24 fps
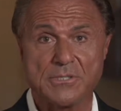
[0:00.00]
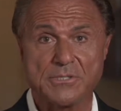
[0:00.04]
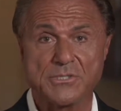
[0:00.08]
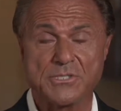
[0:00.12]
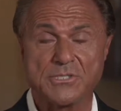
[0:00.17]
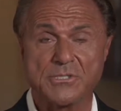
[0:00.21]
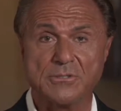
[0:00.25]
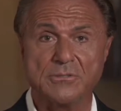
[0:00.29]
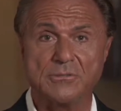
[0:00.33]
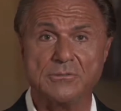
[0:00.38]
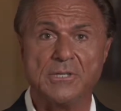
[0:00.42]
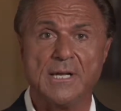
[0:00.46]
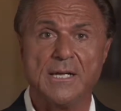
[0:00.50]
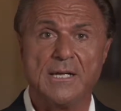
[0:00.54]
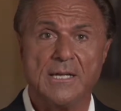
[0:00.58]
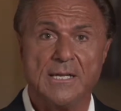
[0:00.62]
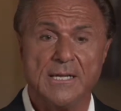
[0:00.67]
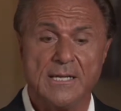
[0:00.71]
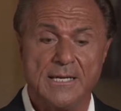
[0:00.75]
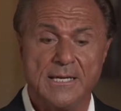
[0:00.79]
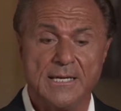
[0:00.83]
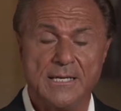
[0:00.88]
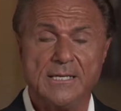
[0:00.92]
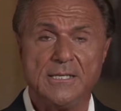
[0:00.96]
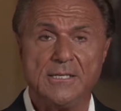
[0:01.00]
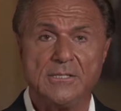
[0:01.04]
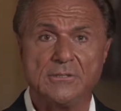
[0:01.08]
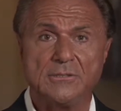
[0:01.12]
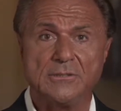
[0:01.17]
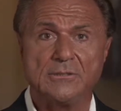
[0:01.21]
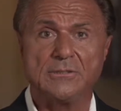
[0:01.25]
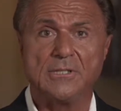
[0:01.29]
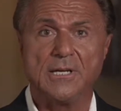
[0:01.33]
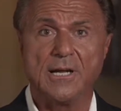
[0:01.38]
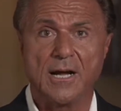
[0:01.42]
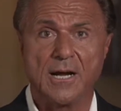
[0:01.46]
is to
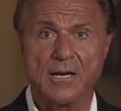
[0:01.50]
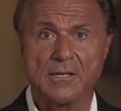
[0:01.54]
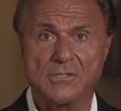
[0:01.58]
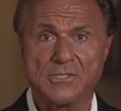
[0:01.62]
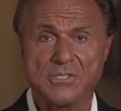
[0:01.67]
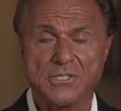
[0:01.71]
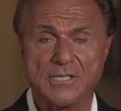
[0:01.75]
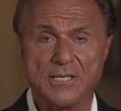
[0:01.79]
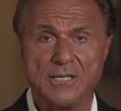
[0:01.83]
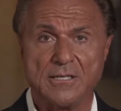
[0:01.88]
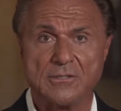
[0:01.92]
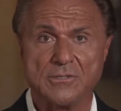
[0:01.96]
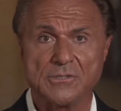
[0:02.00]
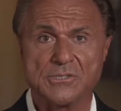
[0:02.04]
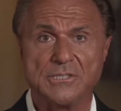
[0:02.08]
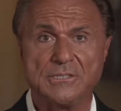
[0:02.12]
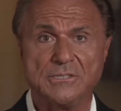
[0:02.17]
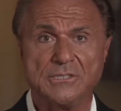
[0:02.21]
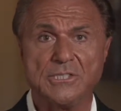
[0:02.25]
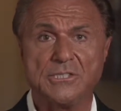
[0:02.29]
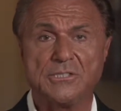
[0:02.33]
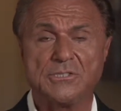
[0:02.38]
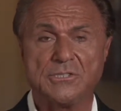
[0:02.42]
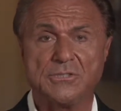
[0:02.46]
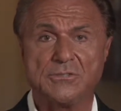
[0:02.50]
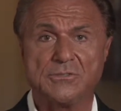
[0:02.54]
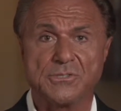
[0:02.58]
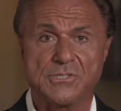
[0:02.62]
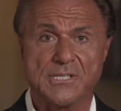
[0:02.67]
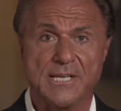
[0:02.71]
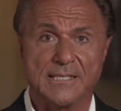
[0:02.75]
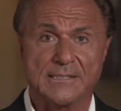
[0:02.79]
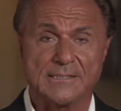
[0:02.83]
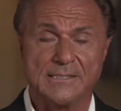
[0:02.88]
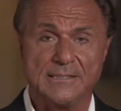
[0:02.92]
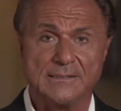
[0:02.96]
heal our cells and tissues
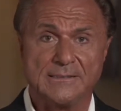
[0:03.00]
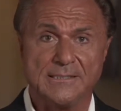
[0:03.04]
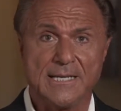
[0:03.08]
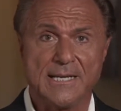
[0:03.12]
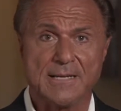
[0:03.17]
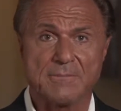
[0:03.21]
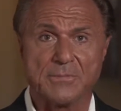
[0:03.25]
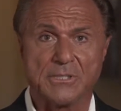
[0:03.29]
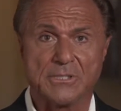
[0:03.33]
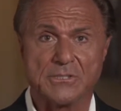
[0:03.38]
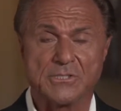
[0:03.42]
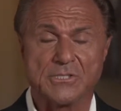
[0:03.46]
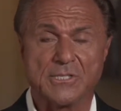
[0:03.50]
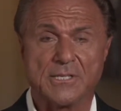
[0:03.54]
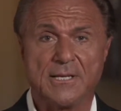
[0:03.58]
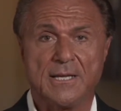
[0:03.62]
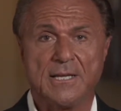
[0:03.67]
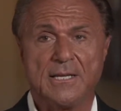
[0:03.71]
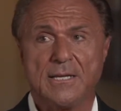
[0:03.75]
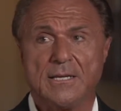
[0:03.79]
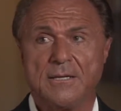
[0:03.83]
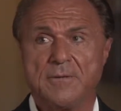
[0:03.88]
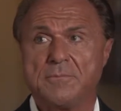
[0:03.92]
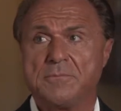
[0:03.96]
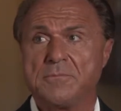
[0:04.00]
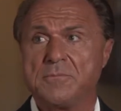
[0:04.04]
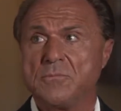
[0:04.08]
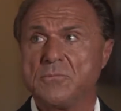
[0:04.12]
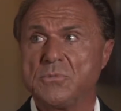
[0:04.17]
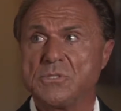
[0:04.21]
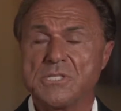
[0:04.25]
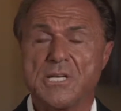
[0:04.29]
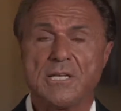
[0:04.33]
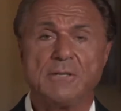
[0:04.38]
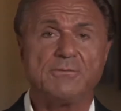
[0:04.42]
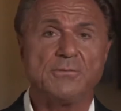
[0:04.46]
that get damaged.
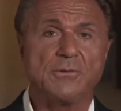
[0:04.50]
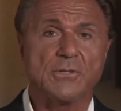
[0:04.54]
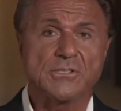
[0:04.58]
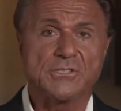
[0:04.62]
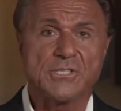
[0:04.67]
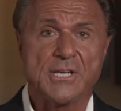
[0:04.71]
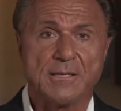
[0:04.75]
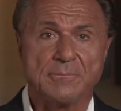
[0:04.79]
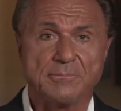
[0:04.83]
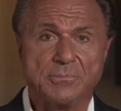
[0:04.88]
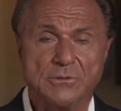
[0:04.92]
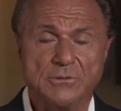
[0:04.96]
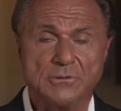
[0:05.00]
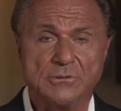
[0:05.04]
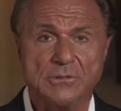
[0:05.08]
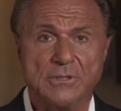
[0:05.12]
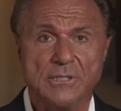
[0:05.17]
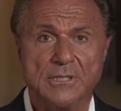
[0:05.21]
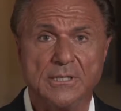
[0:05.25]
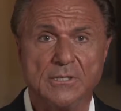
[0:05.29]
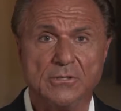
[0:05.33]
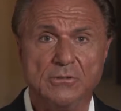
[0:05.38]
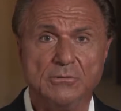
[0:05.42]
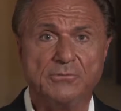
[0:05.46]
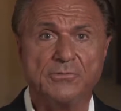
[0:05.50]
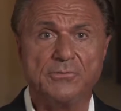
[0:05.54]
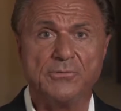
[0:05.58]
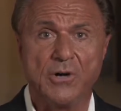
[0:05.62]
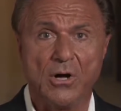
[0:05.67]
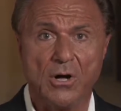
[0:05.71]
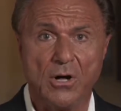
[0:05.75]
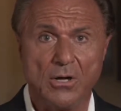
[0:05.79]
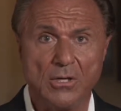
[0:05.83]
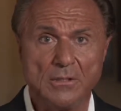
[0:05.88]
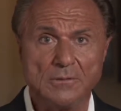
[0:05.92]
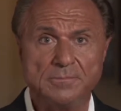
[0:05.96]
We'll say, for example, you
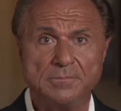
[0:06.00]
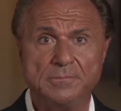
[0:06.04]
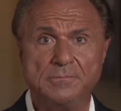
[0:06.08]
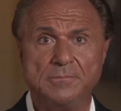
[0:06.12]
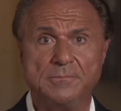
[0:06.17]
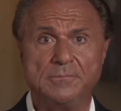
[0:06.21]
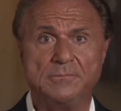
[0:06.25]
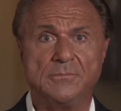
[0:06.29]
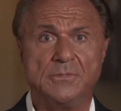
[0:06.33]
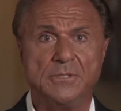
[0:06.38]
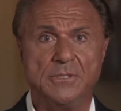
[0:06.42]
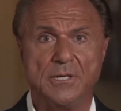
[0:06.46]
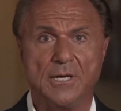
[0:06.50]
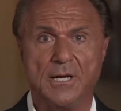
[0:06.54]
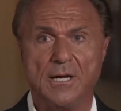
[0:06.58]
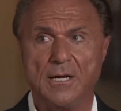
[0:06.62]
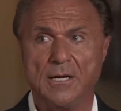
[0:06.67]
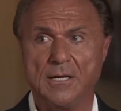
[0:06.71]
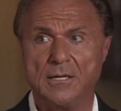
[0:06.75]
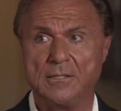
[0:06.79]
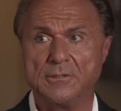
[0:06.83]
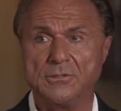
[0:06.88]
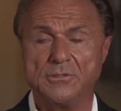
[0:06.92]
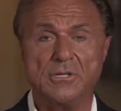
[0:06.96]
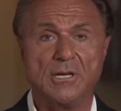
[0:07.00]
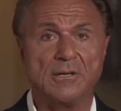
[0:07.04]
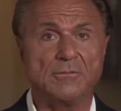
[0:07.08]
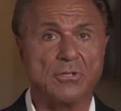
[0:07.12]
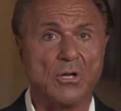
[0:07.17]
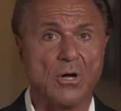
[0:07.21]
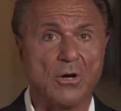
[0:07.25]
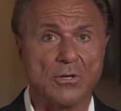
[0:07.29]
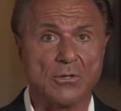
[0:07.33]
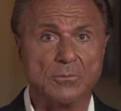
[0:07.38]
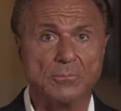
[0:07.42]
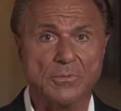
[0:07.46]
fall, uh, you have an
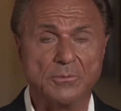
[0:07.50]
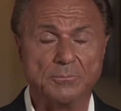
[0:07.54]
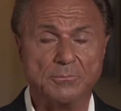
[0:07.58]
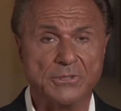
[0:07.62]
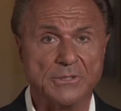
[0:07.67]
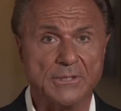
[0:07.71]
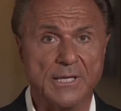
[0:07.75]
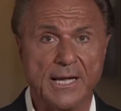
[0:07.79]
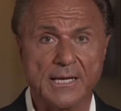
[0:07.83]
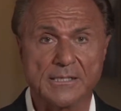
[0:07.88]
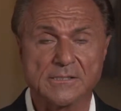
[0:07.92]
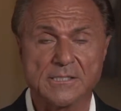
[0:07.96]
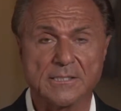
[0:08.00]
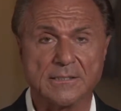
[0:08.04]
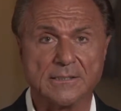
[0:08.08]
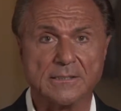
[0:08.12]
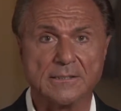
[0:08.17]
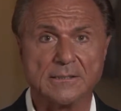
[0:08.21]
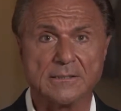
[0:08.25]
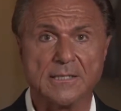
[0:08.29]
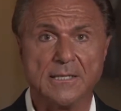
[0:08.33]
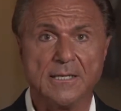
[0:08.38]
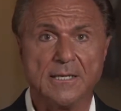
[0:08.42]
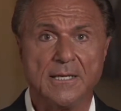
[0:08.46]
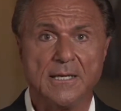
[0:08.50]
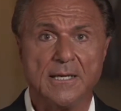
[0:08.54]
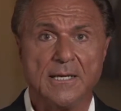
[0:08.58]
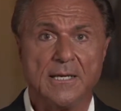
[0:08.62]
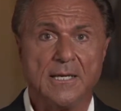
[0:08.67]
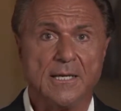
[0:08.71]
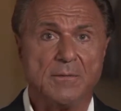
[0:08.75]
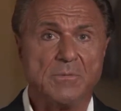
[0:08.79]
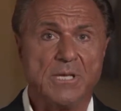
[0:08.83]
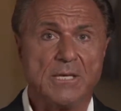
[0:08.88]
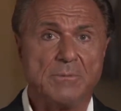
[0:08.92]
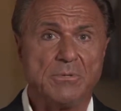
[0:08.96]
automobile accident,
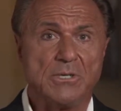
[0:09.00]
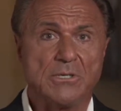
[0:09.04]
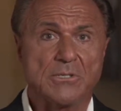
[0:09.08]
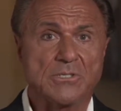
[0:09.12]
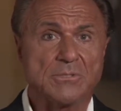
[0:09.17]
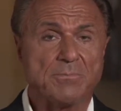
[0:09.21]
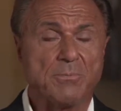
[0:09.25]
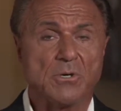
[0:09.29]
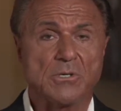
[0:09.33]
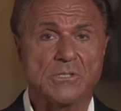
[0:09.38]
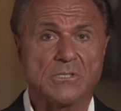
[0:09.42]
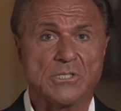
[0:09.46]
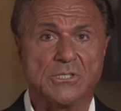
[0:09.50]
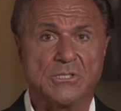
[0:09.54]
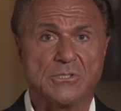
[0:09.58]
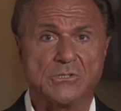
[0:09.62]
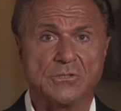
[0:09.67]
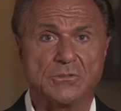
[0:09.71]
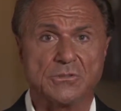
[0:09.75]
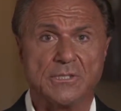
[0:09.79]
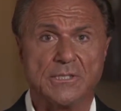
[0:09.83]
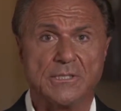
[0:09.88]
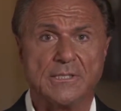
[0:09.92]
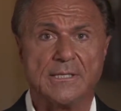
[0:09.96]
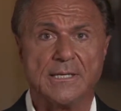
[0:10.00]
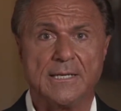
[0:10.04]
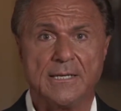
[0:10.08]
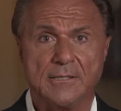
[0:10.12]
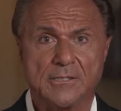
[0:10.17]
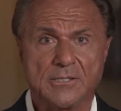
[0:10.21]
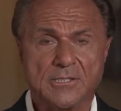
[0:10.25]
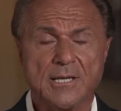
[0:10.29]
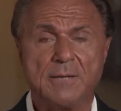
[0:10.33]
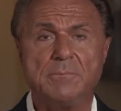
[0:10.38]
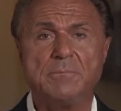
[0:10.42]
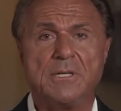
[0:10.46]
and maybe a sports injury,
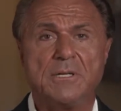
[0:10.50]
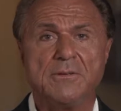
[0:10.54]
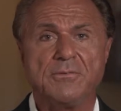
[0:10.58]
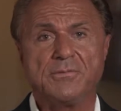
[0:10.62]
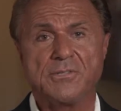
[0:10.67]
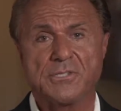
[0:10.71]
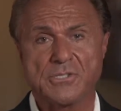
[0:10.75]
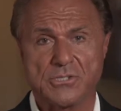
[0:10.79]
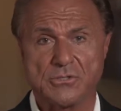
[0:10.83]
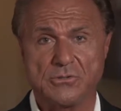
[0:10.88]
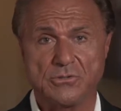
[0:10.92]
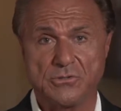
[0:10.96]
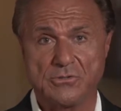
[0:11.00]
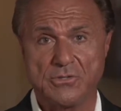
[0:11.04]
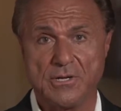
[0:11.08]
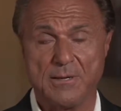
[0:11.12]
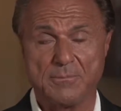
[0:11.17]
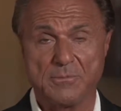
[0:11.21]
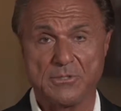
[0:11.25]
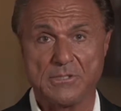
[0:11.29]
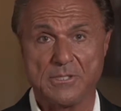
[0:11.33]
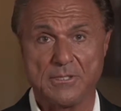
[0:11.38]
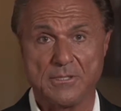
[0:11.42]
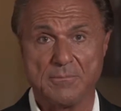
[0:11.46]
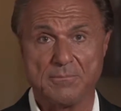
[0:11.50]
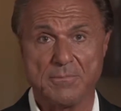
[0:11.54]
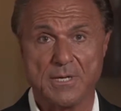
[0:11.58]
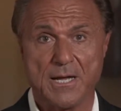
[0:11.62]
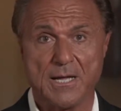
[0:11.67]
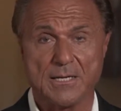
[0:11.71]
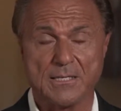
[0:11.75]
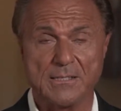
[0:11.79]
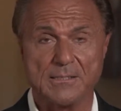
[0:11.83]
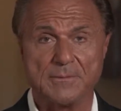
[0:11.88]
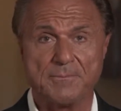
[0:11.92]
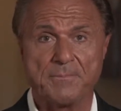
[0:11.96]
some physical trauma to the
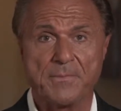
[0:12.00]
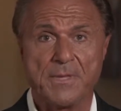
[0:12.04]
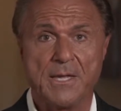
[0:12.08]
body.